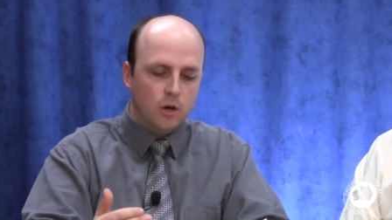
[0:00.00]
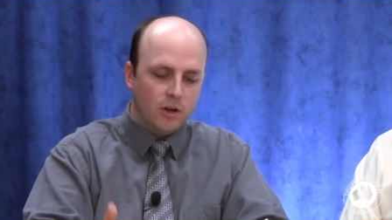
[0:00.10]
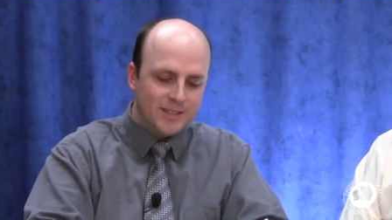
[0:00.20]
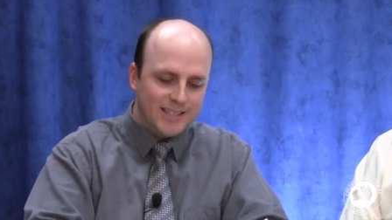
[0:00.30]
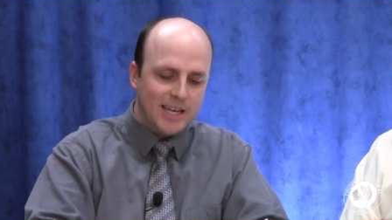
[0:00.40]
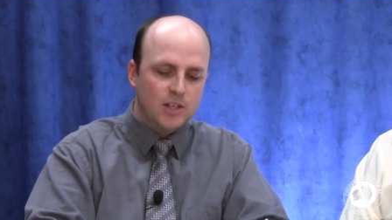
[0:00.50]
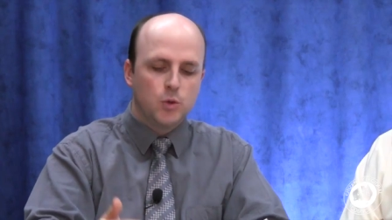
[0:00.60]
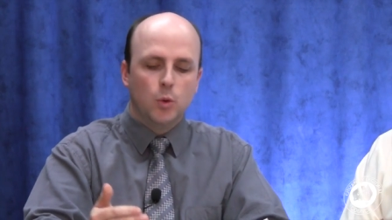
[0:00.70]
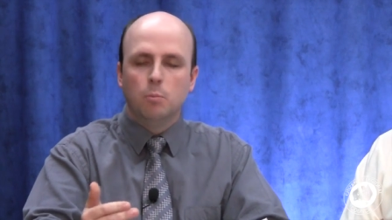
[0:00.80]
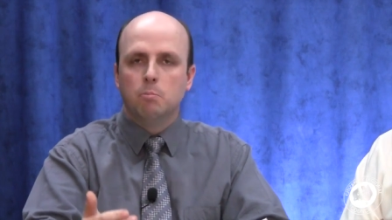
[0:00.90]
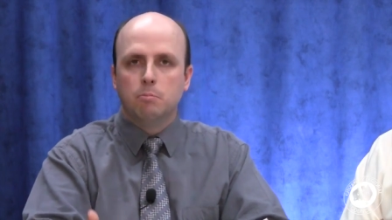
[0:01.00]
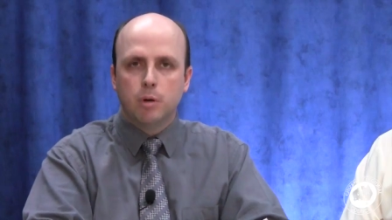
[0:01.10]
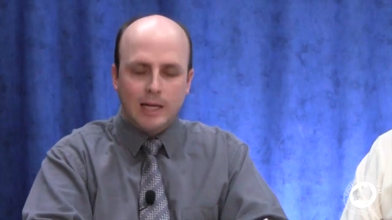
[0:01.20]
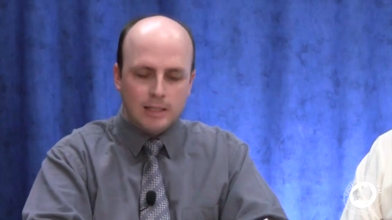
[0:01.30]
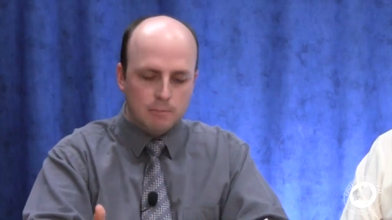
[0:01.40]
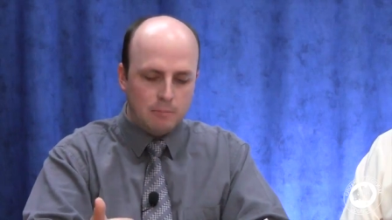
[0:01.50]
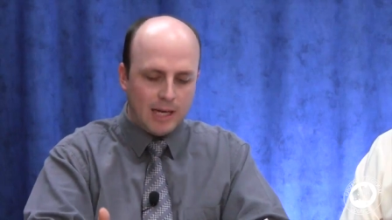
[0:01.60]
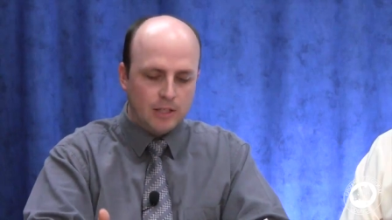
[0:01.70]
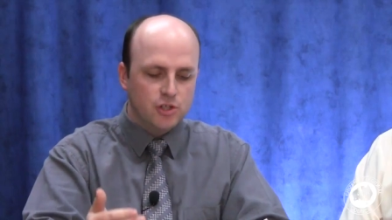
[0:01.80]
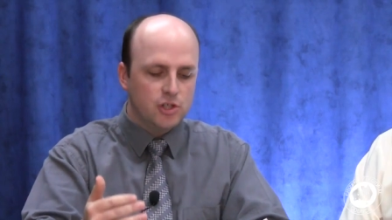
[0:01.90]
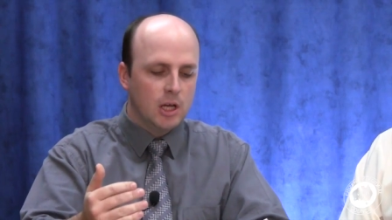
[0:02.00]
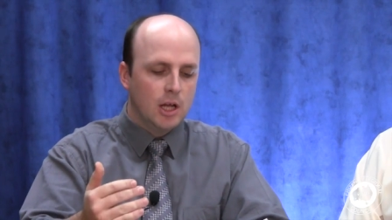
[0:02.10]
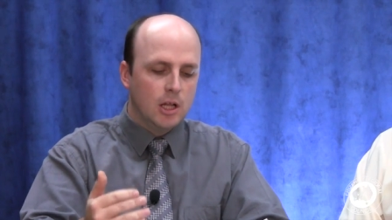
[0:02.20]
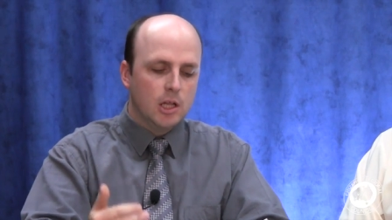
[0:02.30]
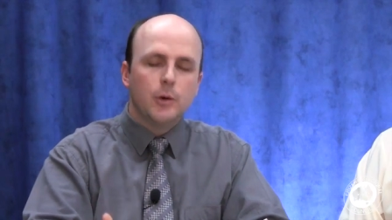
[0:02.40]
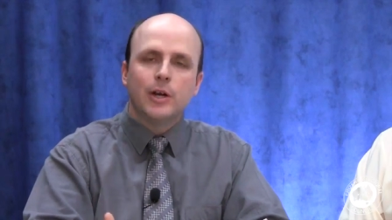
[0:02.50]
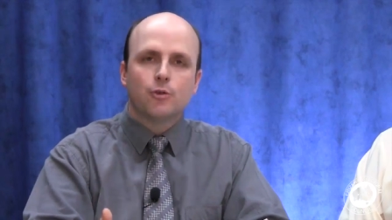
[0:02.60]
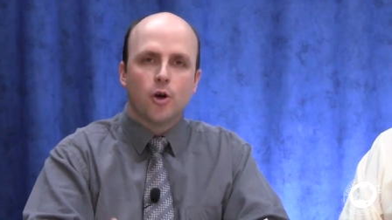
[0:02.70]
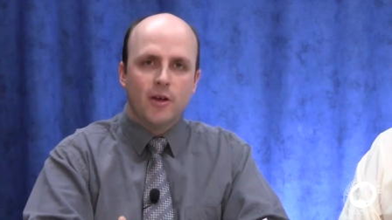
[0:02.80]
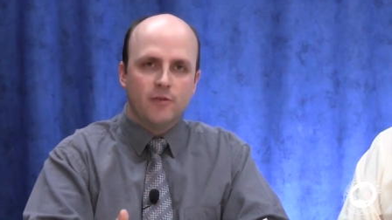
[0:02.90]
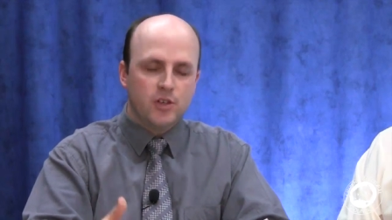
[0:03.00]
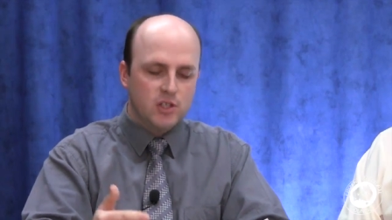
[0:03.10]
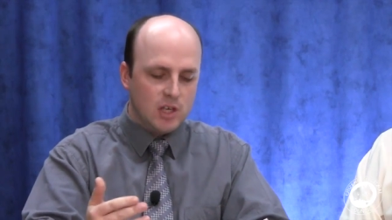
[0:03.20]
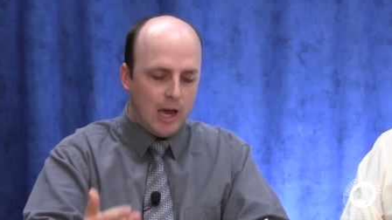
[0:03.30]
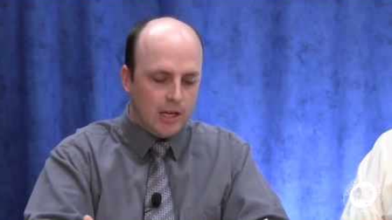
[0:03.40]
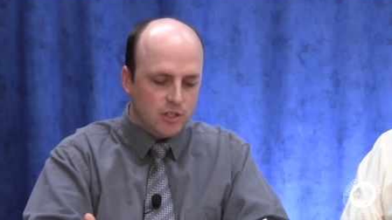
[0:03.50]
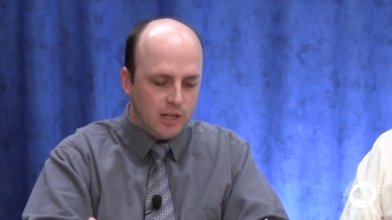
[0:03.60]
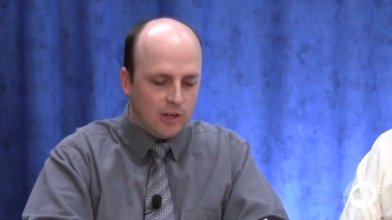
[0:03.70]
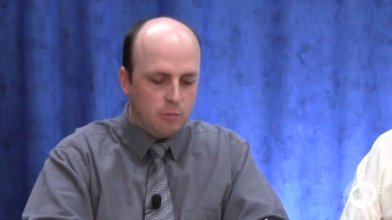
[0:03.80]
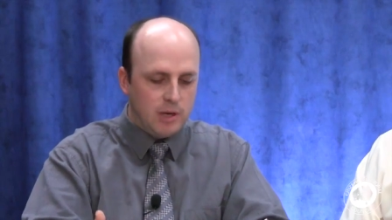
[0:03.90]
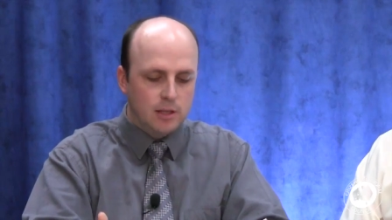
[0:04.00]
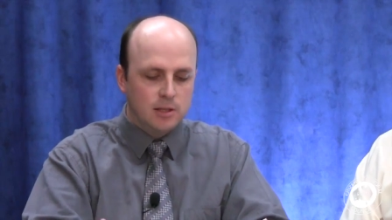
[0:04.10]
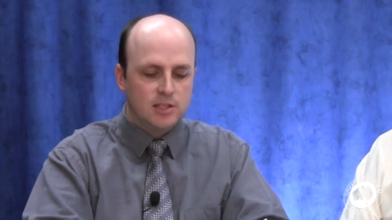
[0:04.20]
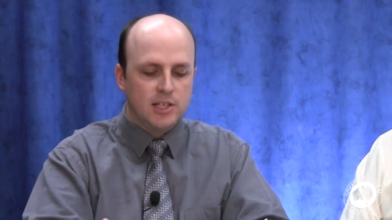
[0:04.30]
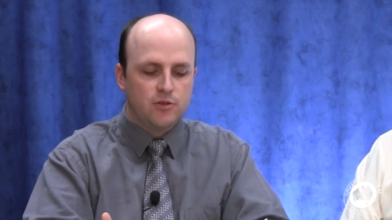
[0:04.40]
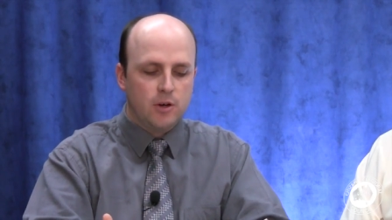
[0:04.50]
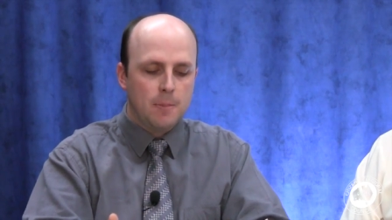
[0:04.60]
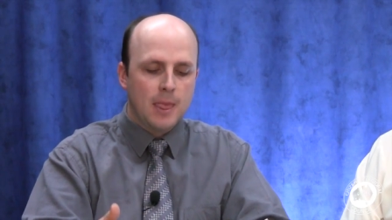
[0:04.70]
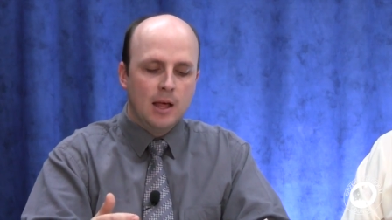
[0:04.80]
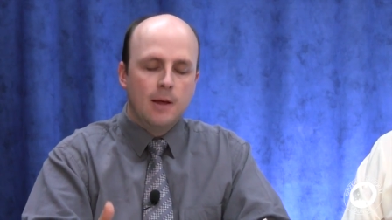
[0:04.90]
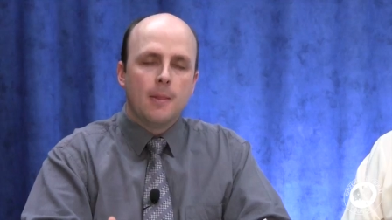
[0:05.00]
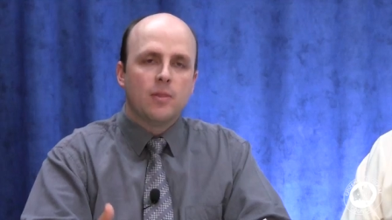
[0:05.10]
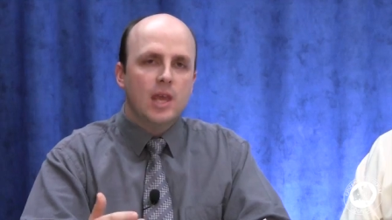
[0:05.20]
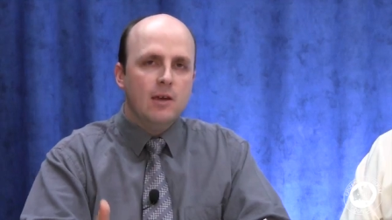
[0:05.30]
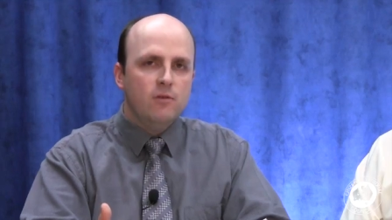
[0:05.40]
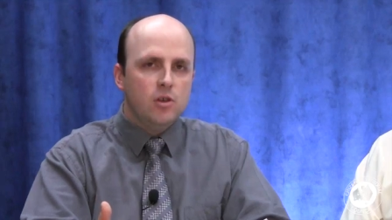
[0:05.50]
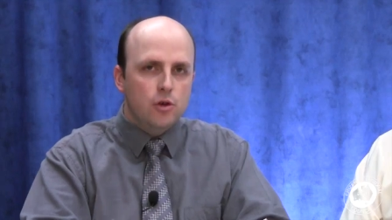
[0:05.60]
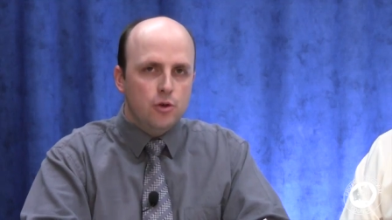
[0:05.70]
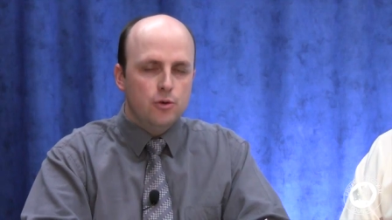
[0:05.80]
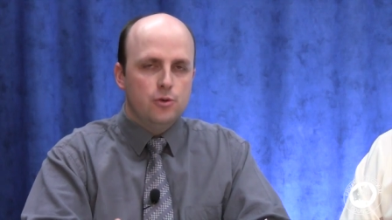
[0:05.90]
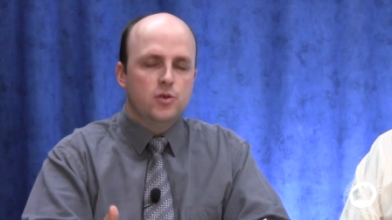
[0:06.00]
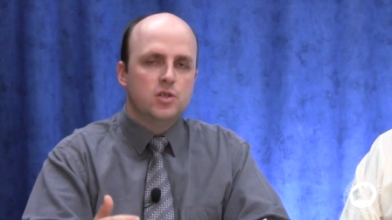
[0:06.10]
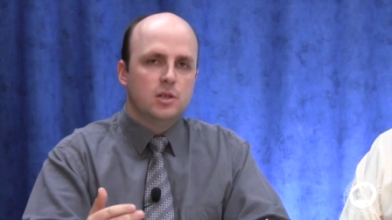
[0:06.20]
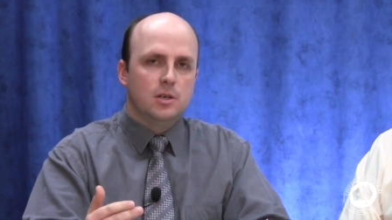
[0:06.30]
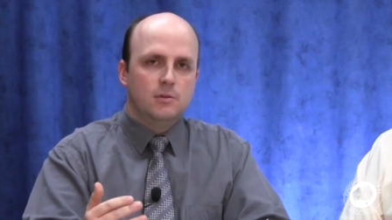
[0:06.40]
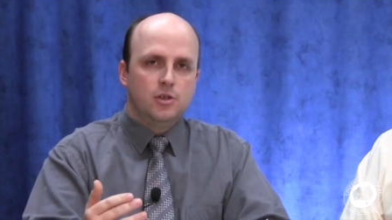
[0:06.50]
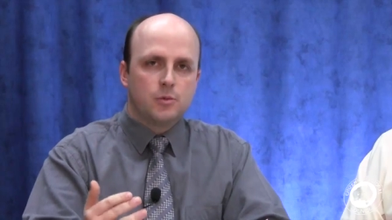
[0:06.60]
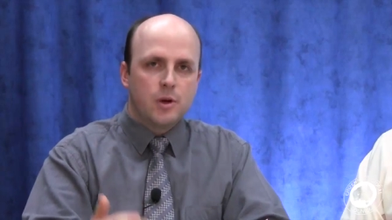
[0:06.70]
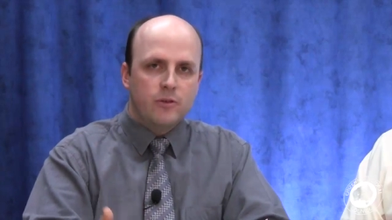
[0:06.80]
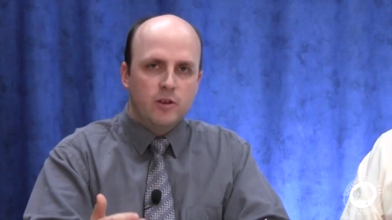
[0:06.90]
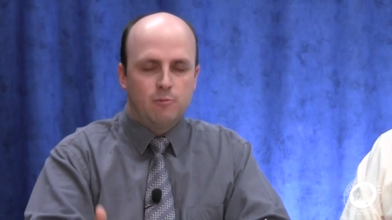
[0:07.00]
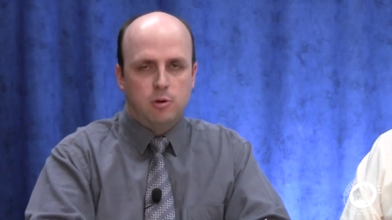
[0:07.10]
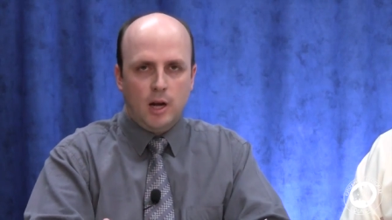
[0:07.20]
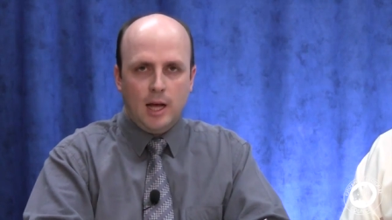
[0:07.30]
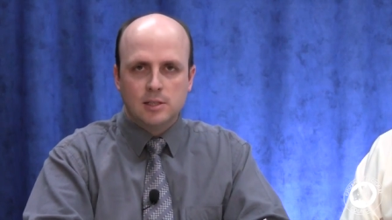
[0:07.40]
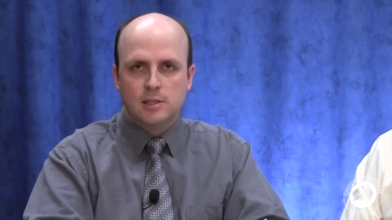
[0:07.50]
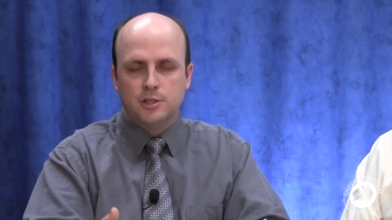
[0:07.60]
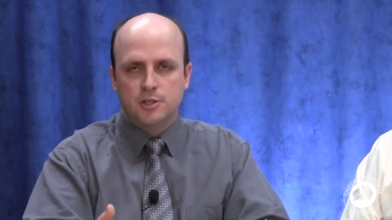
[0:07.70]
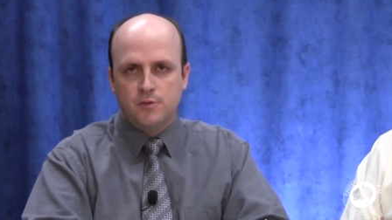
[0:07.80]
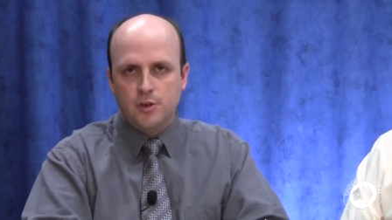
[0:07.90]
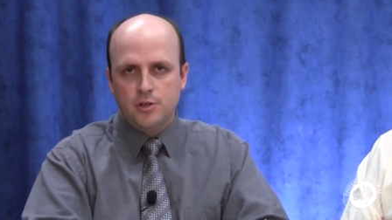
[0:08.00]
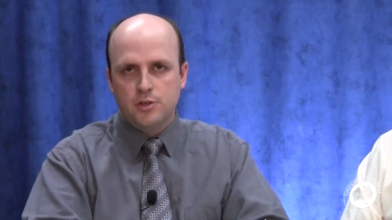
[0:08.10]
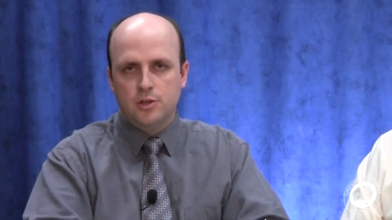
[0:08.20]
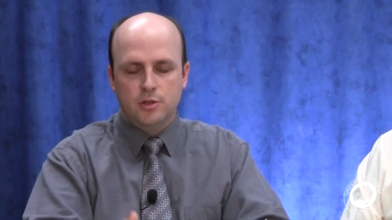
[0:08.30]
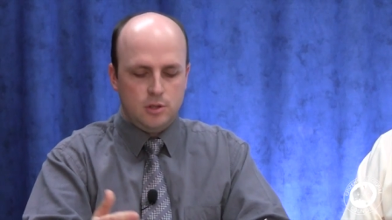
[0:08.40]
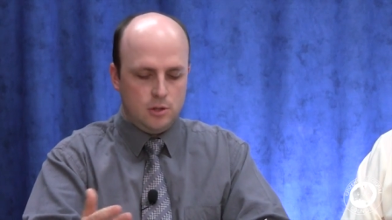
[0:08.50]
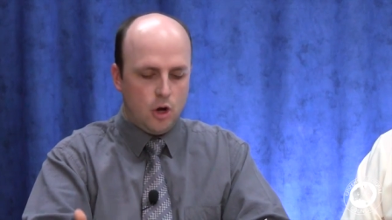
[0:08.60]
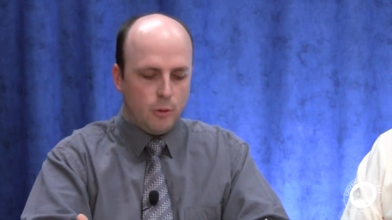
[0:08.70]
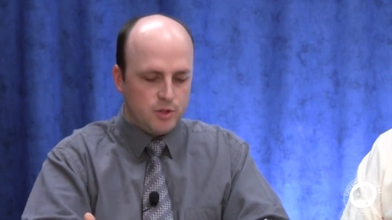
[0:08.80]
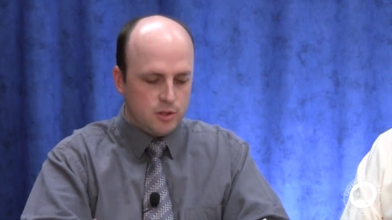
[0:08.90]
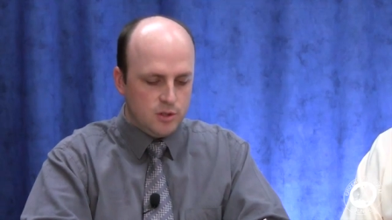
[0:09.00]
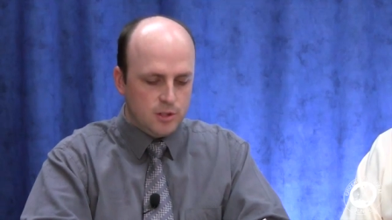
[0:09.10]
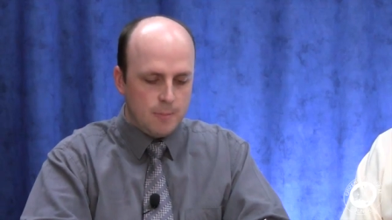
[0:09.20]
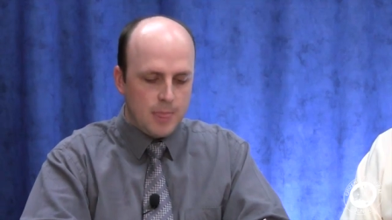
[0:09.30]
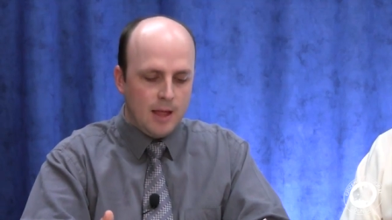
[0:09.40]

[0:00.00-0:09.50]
Continental, Bunge, Louis Dreyfus, Archer Daniel Midland, etc They've used derivative products such as futures and options,